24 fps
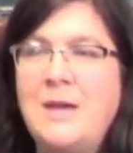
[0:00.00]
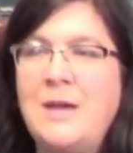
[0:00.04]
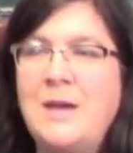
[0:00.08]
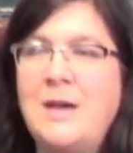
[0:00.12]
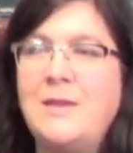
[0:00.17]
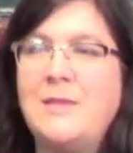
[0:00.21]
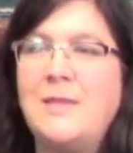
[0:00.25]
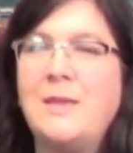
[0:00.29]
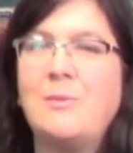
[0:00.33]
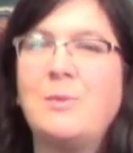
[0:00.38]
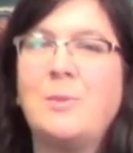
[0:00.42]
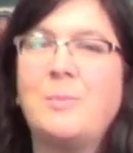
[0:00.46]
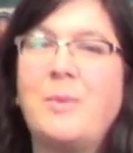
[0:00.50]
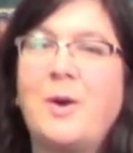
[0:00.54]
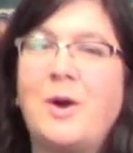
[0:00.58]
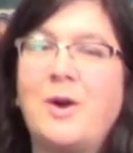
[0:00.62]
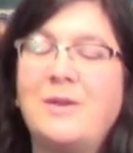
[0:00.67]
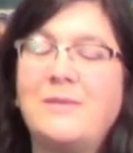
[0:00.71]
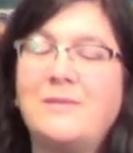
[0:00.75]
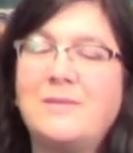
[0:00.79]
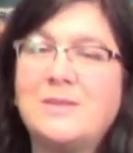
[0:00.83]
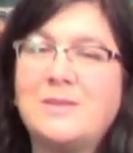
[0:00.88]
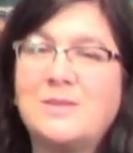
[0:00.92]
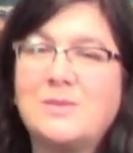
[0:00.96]
They were part
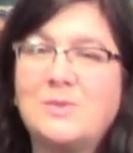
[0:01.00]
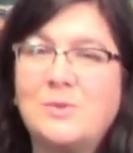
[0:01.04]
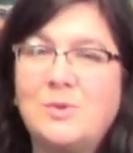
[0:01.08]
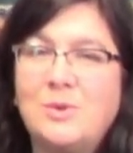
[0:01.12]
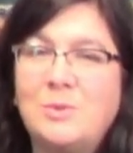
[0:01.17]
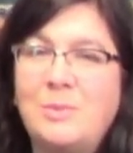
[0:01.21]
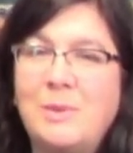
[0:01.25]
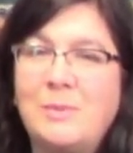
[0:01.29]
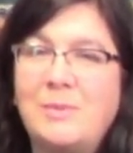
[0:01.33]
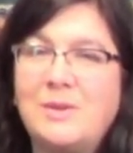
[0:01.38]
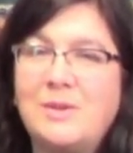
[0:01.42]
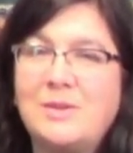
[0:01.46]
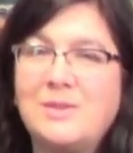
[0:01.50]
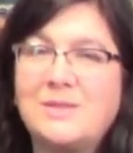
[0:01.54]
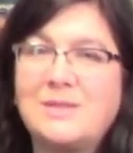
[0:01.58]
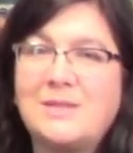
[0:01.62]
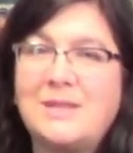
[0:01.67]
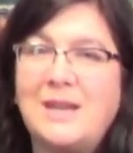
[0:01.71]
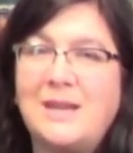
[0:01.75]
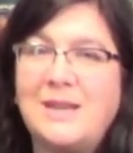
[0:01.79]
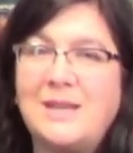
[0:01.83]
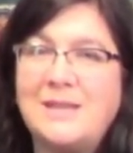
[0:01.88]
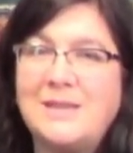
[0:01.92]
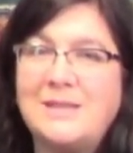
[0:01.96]
of the School of Biblical
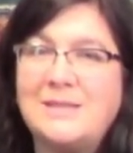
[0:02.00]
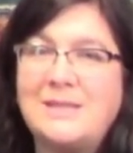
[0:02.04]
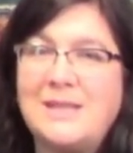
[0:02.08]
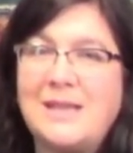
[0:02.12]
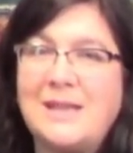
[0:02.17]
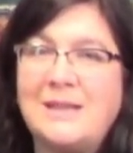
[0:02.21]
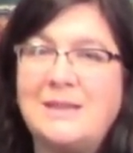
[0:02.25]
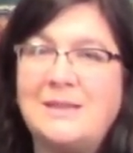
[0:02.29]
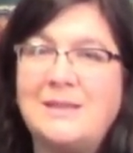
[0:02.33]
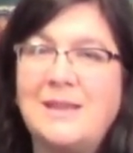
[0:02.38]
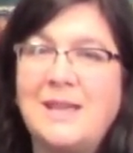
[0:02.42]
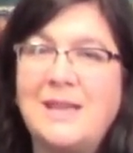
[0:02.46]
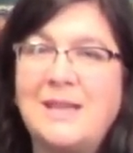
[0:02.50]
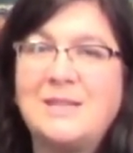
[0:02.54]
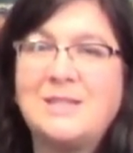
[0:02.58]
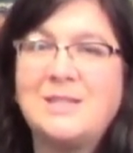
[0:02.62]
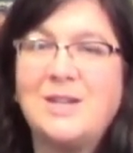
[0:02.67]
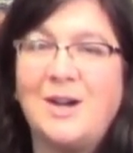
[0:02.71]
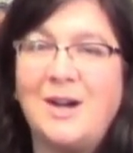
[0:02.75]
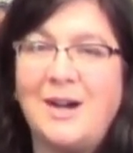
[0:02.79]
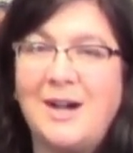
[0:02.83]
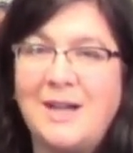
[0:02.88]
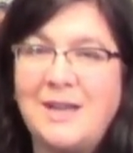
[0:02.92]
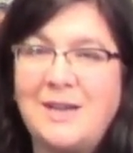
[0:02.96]
Studies, and they
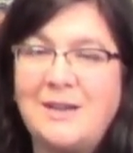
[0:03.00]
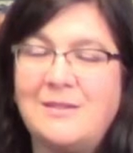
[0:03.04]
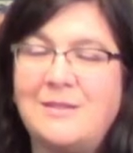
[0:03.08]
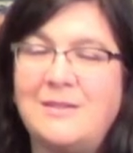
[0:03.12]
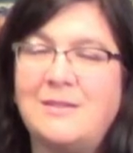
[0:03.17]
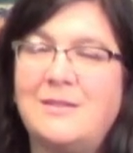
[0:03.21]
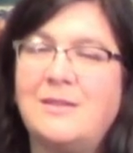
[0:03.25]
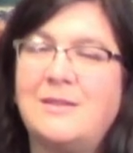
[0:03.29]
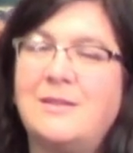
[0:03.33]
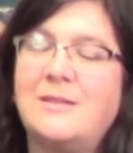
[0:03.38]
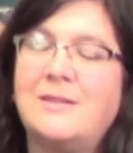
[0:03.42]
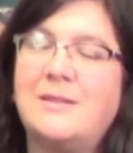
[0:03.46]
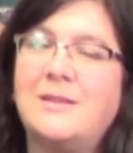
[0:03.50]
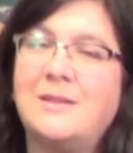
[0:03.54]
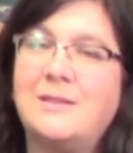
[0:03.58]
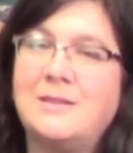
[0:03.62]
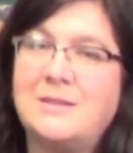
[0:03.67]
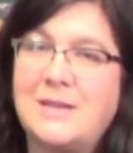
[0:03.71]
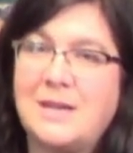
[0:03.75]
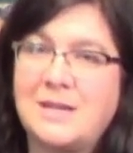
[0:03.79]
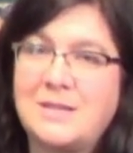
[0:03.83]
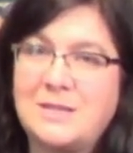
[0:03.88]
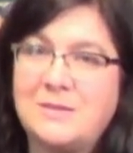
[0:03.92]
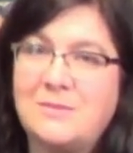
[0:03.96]
taught on
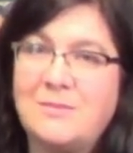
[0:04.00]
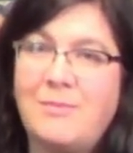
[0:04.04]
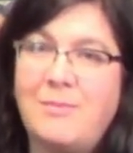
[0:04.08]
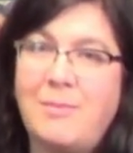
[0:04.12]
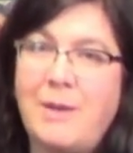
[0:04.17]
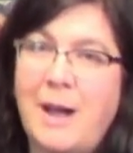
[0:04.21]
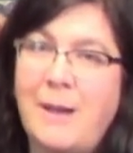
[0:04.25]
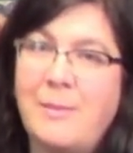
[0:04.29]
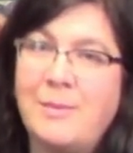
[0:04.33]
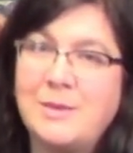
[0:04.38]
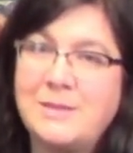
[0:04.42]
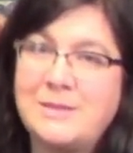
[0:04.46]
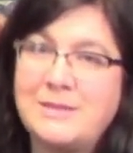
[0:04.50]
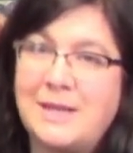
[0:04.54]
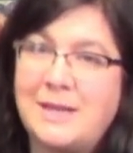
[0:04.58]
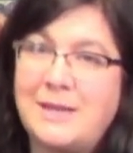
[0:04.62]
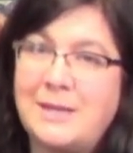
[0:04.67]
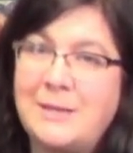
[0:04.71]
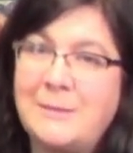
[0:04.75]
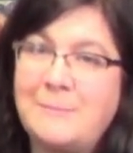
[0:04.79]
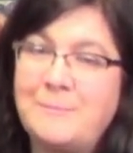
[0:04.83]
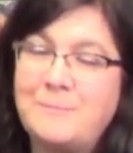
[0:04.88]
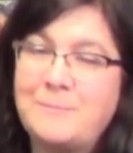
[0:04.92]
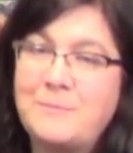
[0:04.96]
inductive Bible
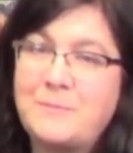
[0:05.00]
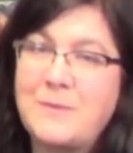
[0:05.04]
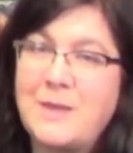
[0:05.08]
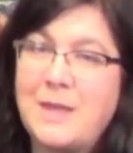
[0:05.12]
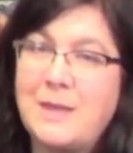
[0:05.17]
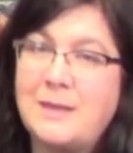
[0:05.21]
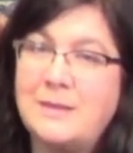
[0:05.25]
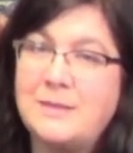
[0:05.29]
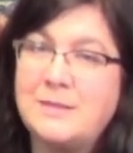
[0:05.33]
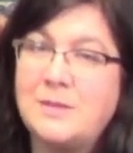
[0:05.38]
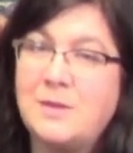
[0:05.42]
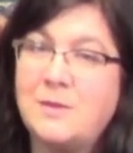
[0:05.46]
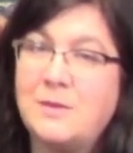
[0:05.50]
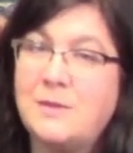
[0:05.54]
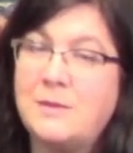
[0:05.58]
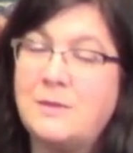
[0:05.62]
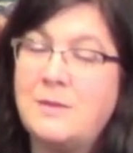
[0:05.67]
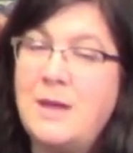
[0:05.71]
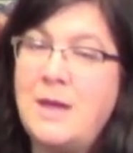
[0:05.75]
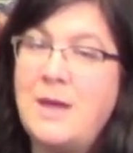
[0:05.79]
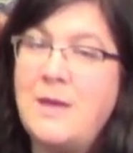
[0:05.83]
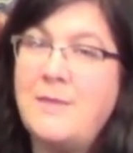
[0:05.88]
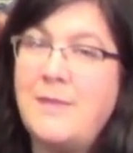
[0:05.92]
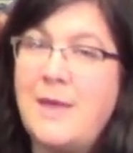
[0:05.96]
study. And so
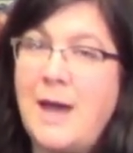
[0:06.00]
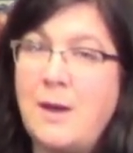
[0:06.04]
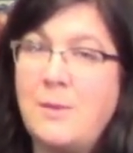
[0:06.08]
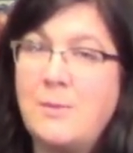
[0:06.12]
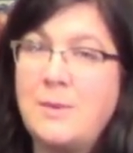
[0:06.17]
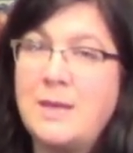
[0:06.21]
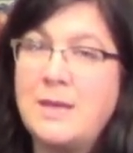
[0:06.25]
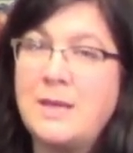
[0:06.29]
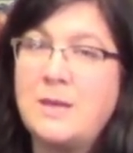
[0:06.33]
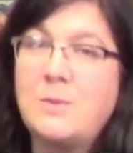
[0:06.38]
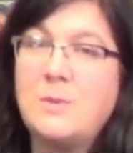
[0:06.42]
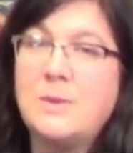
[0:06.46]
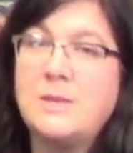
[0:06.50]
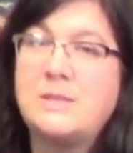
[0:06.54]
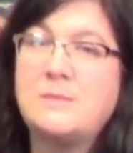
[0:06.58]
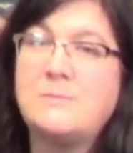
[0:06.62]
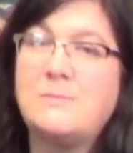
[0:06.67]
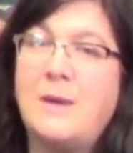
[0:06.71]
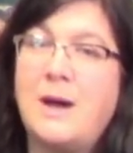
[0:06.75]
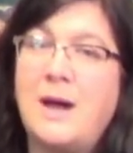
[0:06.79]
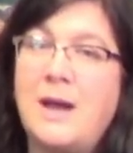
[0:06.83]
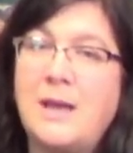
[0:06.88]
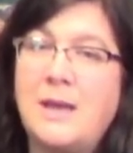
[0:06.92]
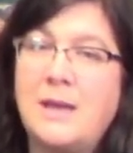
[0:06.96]
that week was
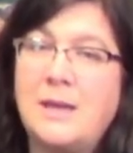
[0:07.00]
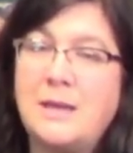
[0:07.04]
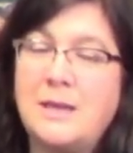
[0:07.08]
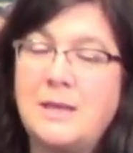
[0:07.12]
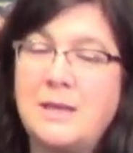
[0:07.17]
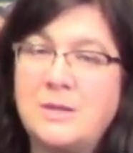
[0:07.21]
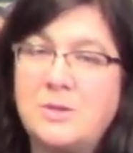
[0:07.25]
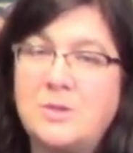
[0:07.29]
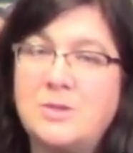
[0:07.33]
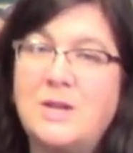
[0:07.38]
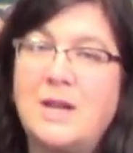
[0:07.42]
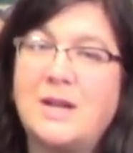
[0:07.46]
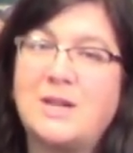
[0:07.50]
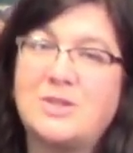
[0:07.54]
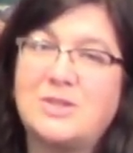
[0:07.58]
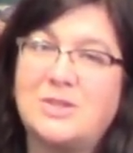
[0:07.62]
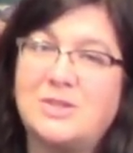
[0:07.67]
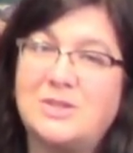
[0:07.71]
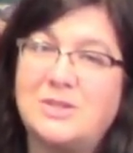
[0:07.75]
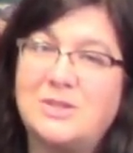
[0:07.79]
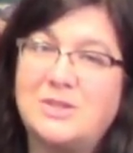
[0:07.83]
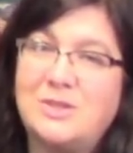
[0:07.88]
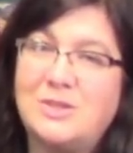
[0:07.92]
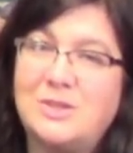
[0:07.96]
my
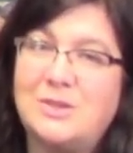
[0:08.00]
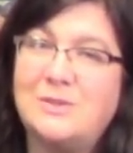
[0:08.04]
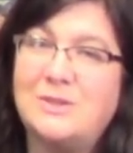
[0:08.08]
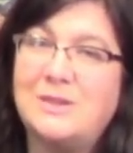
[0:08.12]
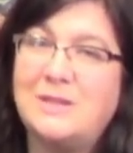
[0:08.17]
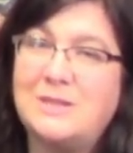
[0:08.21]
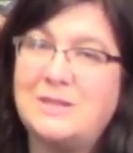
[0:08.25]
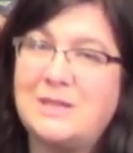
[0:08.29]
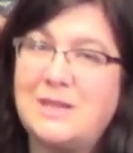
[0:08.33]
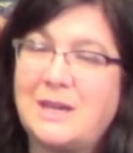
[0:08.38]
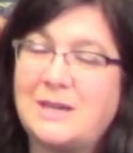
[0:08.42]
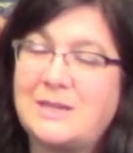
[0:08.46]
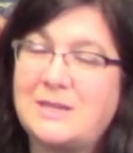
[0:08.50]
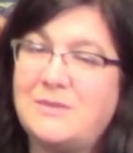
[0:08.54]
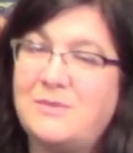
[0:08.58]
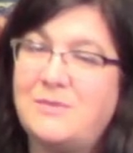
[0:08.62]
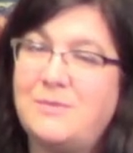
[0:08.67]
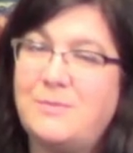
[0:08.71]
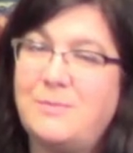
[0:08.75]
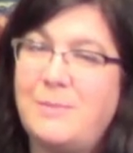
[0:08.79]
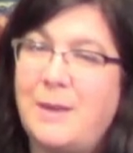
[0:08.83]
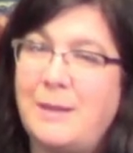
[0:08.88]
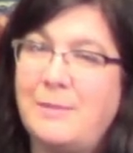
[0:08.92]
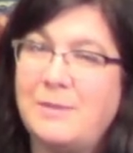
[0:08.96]
introduction to
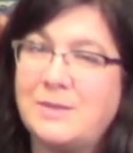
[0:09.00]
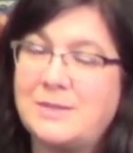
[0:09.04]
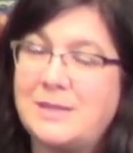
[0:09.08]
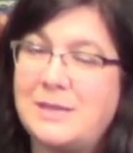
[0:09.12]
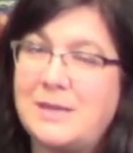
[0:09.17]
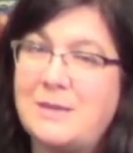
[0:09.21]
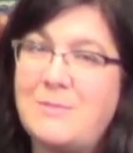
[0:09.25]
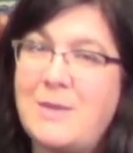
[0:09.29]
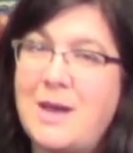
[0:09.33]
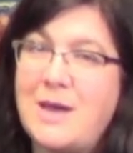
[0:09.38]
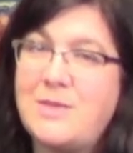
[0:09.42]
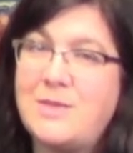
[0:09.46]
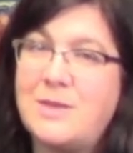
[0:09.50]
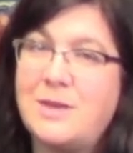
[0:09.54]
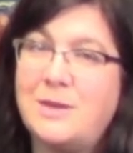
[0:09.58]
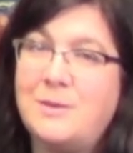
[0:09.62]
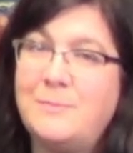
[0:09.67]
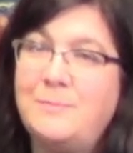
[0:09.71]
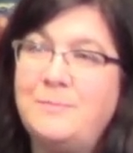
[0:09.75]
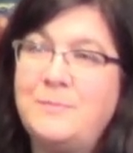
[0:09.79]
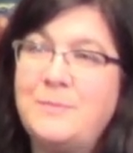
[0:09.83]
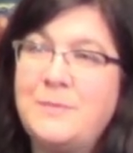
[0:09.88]
inductive Bible study method.